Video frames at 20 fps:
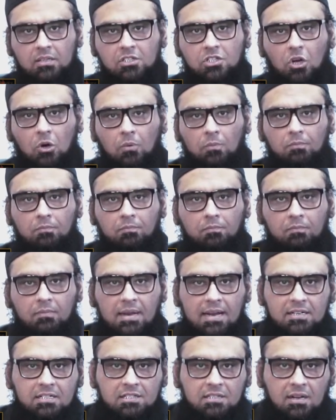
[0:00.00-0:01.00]
So
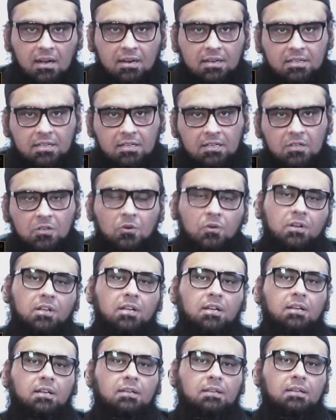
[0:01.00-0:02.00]
let's start. Luke
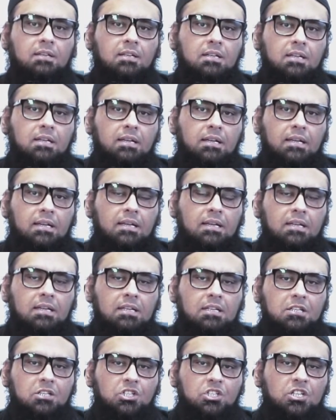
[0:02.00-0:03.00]

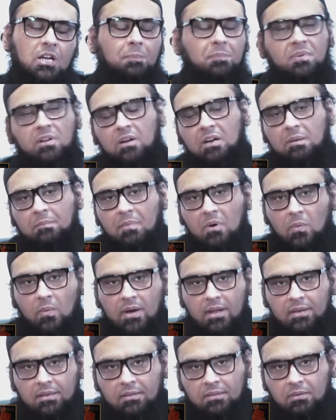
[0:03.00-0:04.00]
chapter number
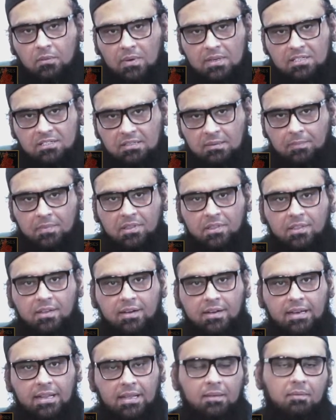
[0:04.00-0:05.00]
1, verse number
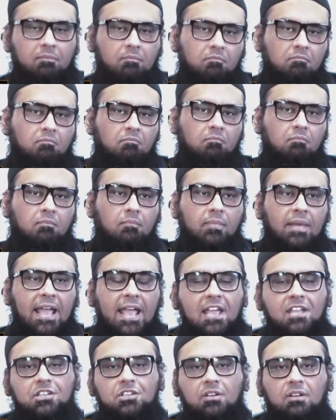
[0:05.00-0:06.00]
30.
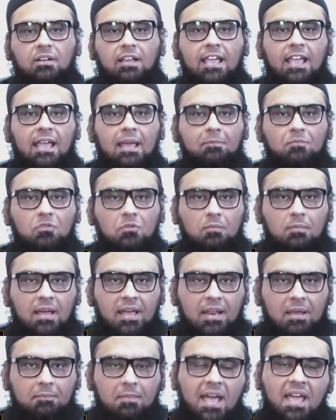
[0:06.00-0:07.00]
Angel came to
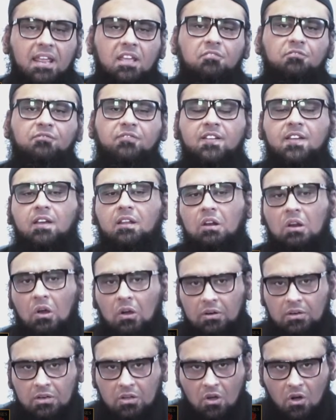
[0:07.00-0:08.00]
Mary. Mary, fear
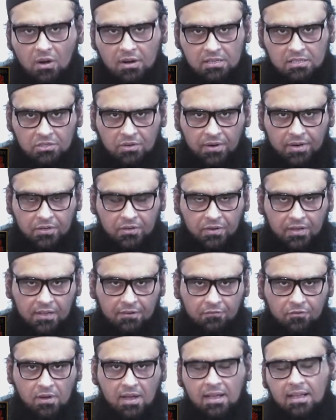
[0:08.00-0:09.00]
not. God is going to
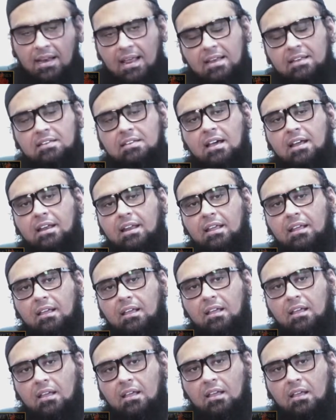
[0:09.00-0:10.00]
give you a glad tiding
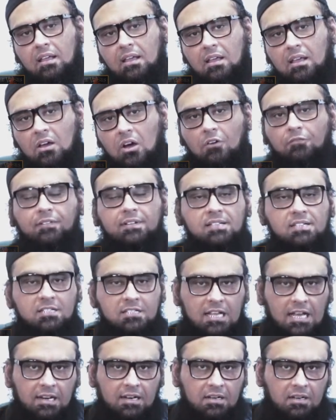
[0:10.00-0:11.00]
of a
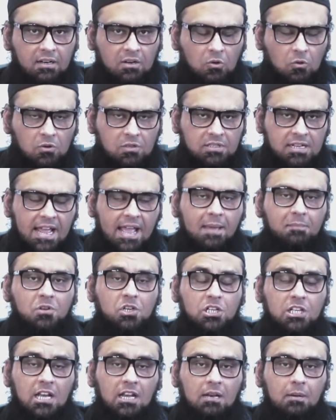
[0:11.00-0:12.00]
son whose name
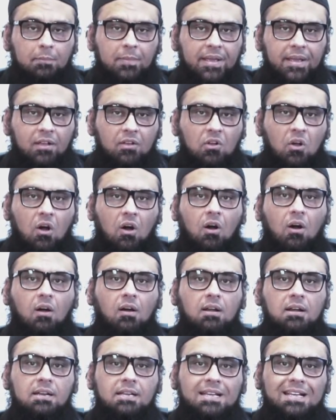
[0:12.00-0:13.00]
shall be
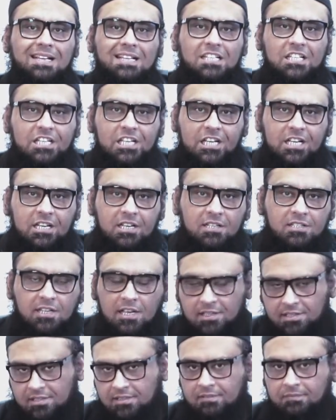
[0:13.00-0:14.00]
called
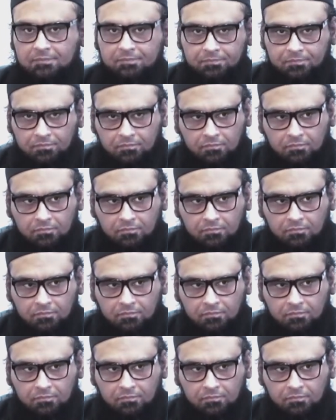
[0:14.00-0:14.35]
Jesus,